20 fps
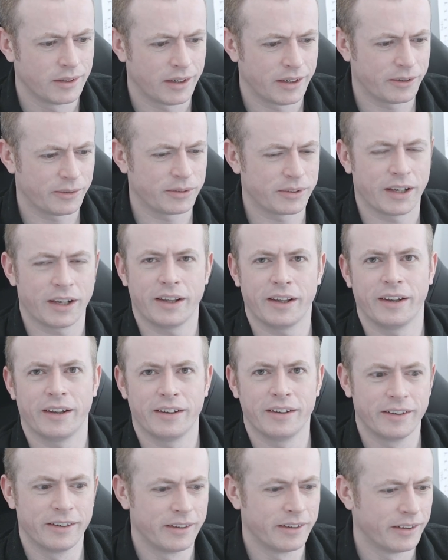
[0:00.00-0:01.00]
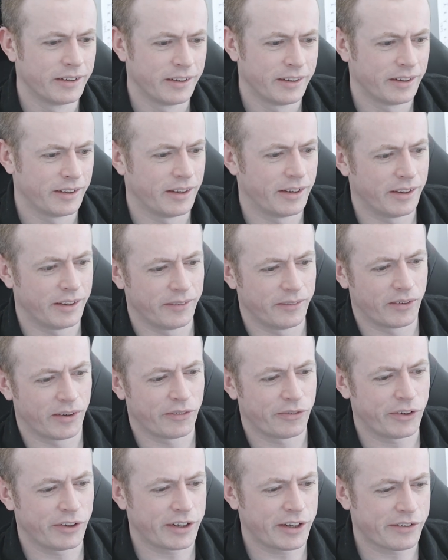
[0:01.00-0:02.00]
I don't get it. Um, I
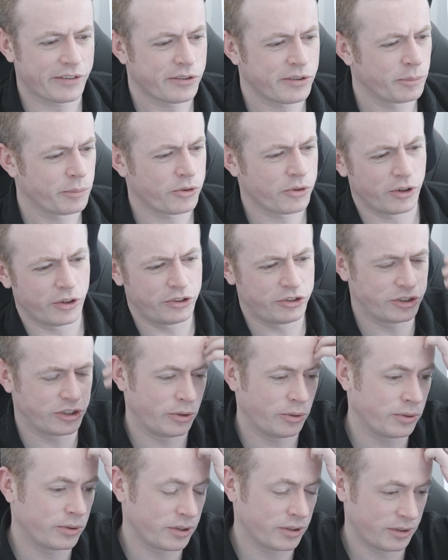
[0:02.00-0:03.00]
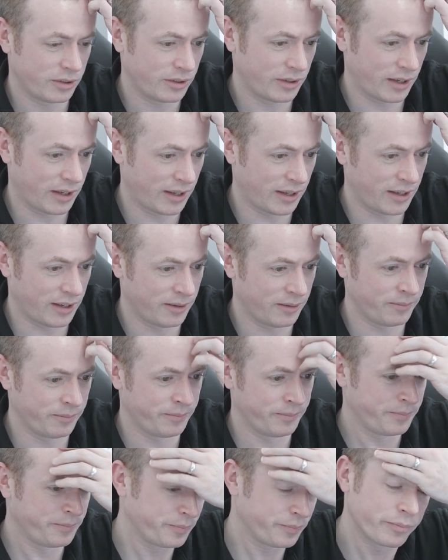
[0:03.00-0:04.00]
think that's some sort of joke.
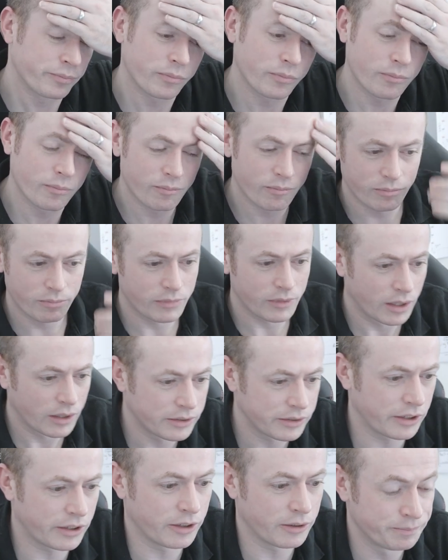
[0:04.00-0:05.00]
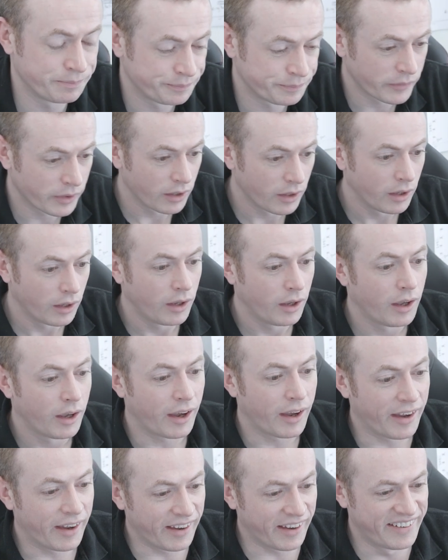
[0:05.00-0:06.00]
Um, don't know.
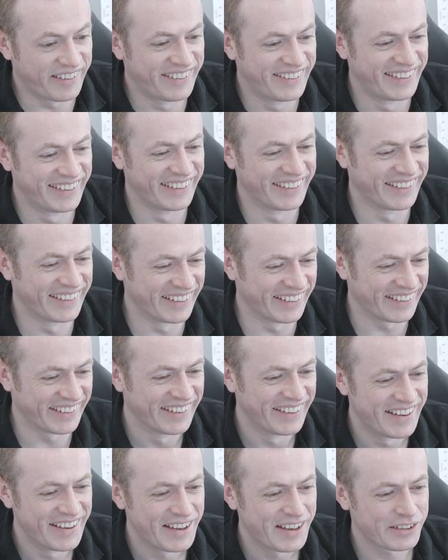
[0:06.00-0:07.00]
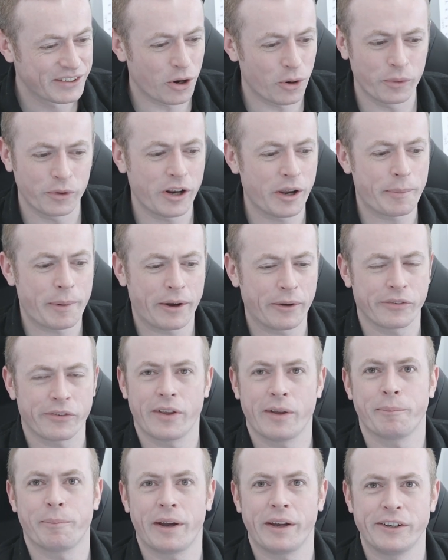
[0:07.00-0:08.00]
Uh, don't worry about
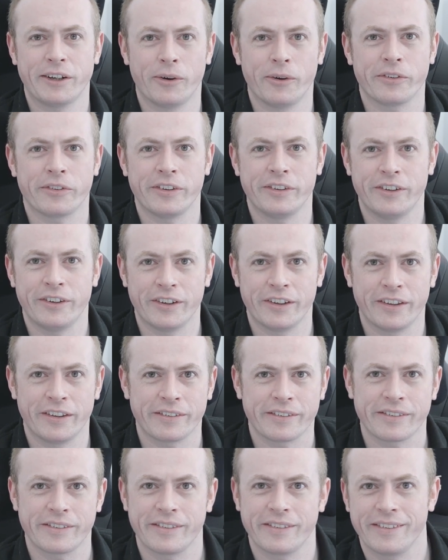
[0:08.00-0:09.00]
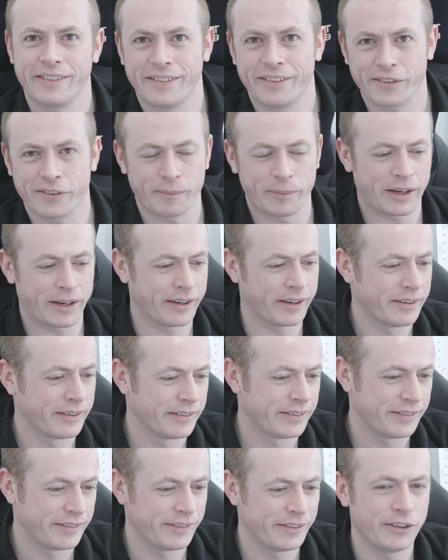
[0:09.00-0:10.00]
senpai noticing you. It's, doesn't matter.
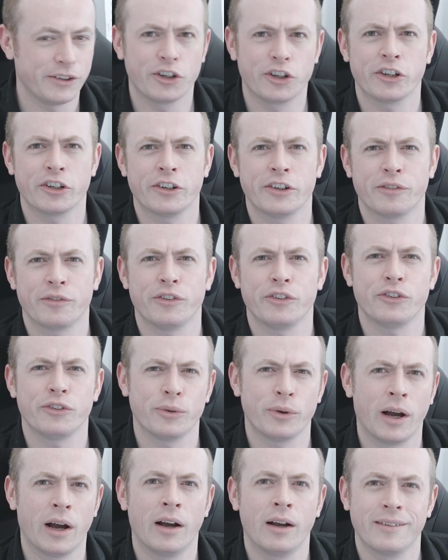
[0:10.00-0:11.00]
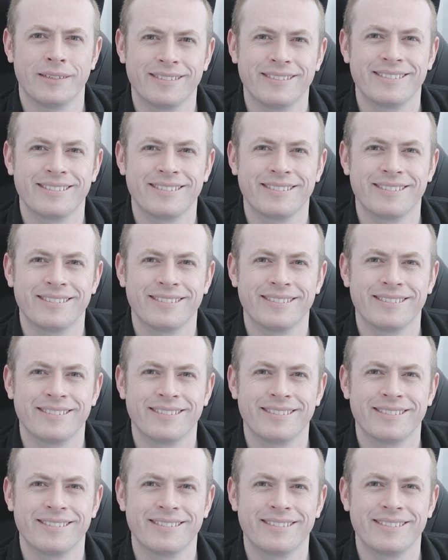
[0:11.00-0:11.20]
You're good enough as you are.